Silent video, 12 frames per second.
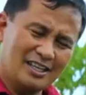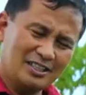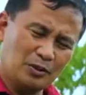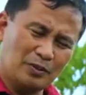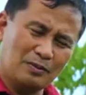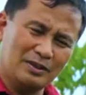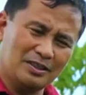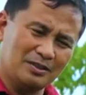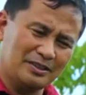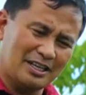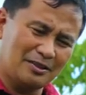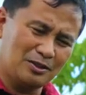So we will
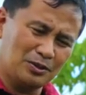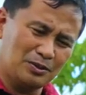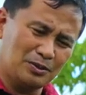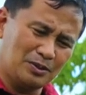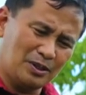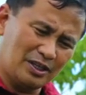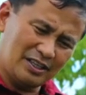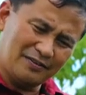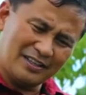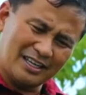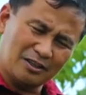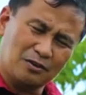go now to
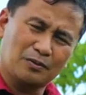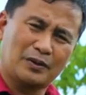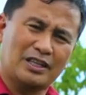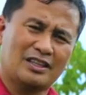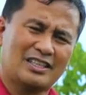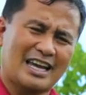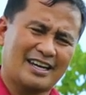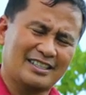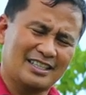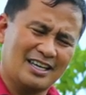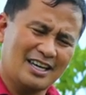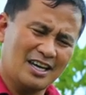the concrete
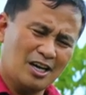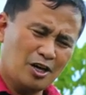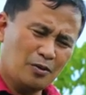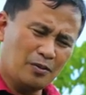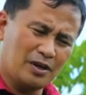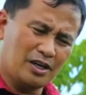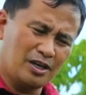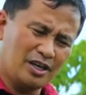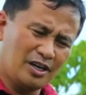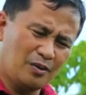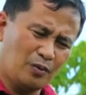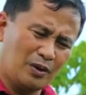tank where
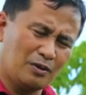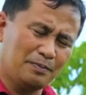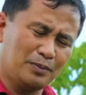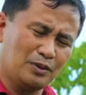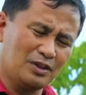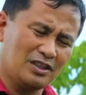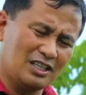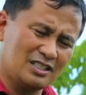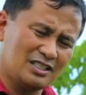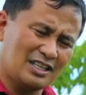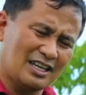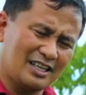we will put
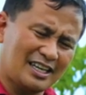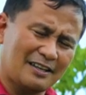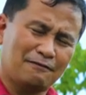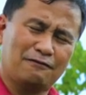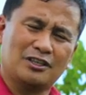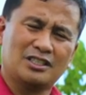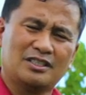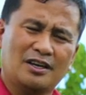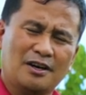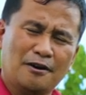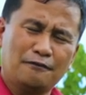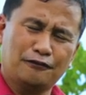this catfish
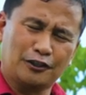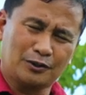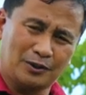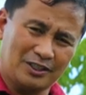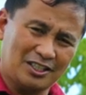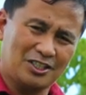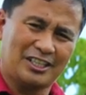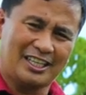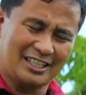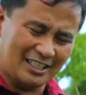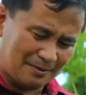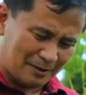for
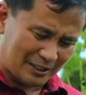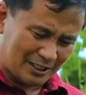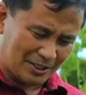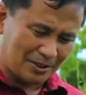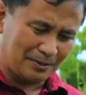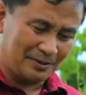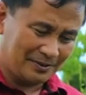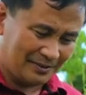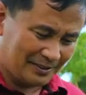conditioning. Come on, let's go.